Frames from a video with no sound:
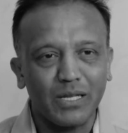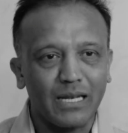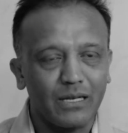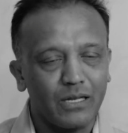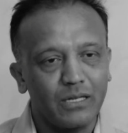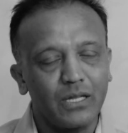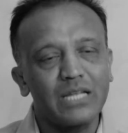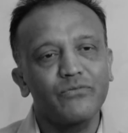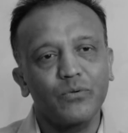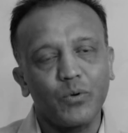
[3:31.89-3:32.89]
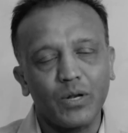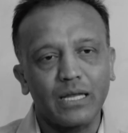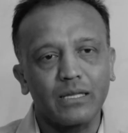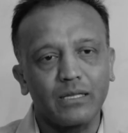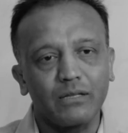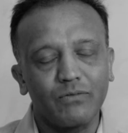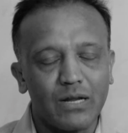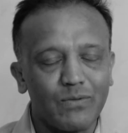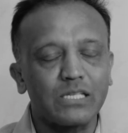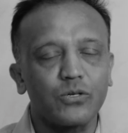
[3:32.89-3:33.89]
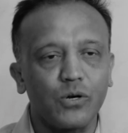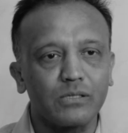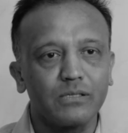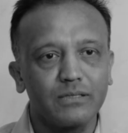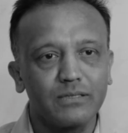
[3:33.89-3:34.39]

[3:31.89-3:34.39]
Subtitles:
and learn from where I went wrong,